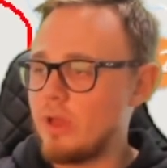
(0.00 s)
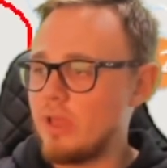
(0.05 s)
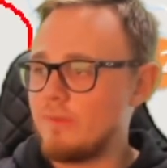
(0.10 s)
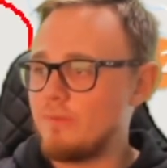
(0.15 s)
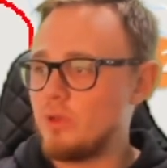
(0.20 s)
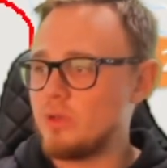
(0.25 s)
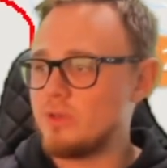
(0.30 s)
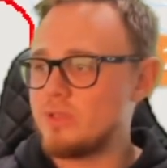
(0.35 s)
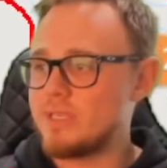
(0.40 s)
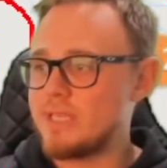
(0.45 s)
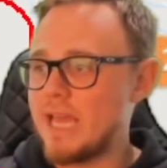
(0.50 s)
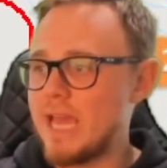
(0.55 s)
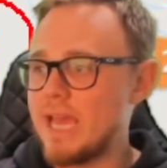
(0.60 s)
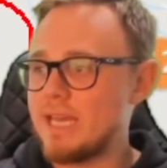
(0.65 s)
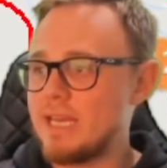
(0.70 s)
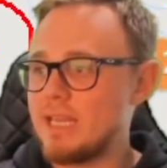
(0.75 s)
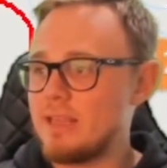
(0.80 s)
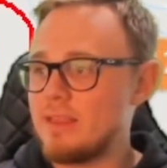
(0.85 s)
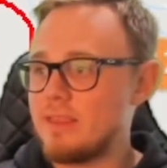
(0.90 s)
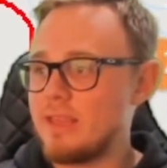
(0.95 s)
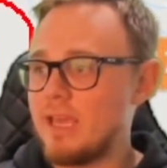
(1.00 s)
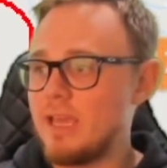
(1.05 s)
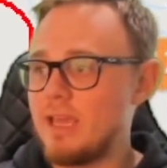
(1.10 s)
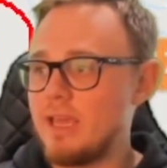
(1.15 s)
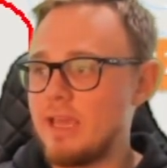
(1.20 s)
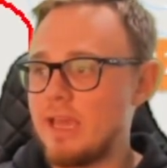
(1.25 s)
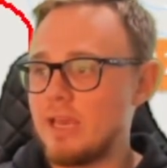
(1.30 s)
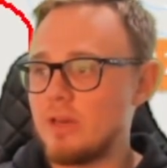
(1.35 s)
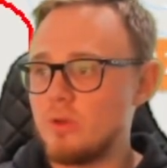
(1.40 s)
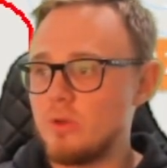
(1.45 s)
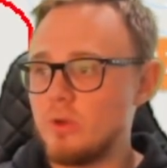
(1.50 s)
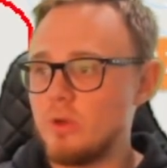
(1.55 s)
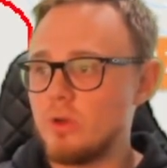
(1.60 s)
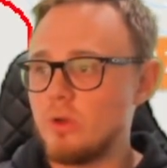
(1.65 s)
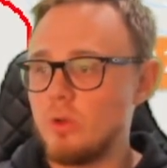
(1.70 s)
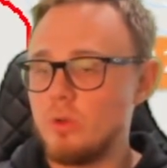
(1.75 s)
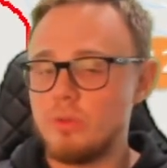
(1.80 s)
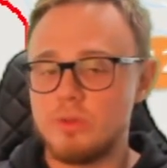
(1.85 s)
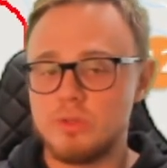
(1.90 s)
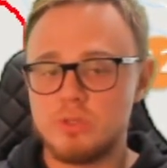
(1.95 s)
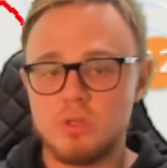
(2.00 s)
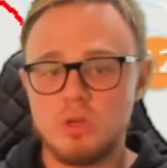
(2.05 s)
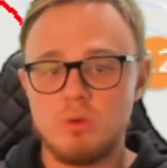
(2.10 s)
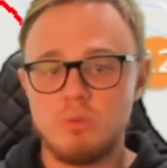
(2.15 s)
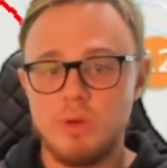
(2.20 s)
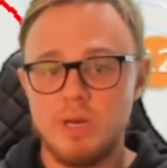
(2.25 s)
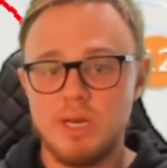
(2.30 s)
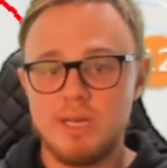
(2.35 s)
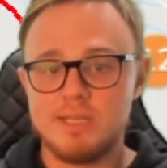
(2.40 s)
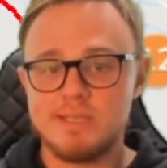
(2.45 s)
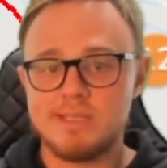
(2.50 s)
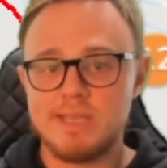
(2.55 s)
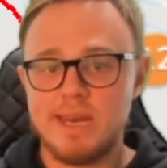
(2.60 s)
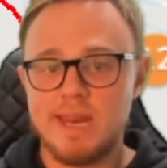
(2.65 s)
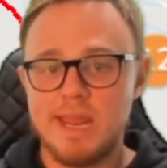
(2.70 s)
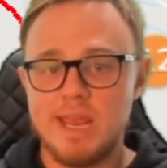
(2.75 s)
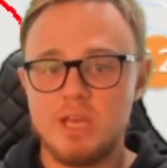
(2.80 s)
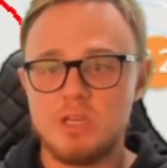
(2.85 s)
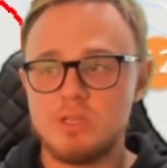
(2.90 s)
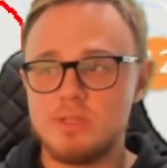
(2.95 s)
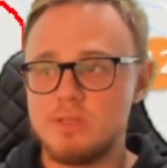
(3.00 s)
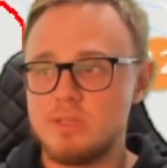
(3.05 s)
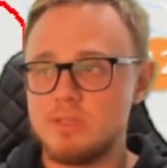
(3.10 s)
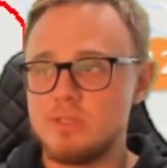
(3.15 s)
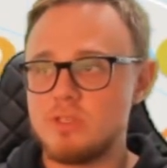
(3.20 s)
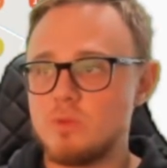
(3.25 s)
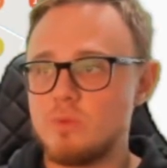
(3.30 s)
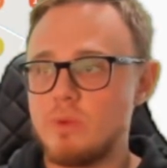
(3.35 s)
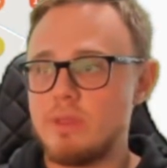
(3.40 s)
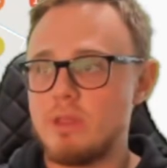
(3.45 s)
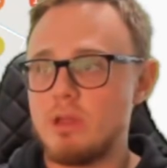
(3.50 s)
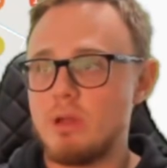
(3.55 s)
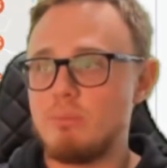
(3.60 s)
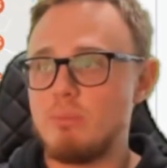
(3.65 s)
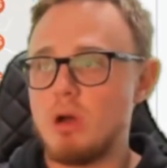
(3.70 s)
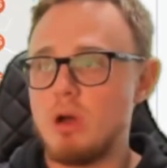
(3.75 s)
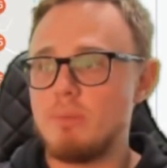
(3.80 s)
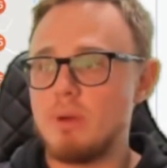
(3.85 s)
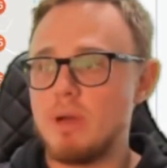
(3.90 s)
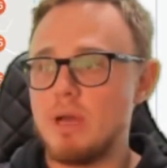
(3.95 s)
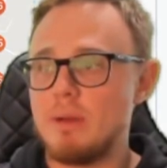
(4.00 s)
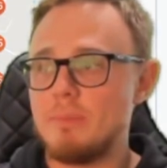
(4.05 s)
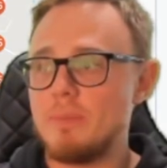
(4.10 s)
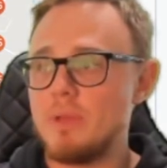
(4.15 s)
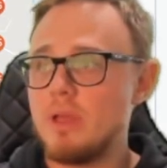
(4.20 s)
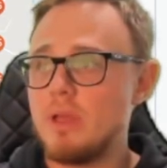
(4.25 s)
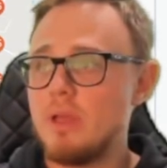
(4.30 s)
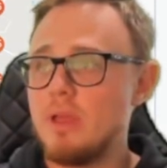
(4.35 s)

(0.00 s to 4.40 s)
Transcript: if you're standing there and Google the term real estate agent, this they'll pop up.